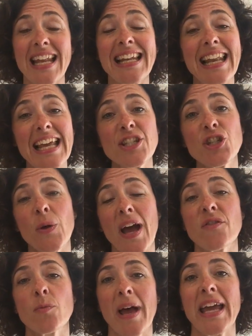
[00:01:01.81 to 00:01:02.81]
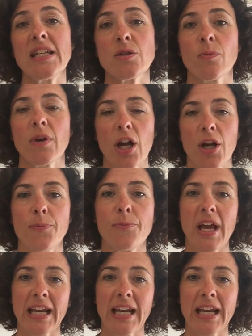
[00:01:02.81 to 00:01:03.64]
unless you have a paid um,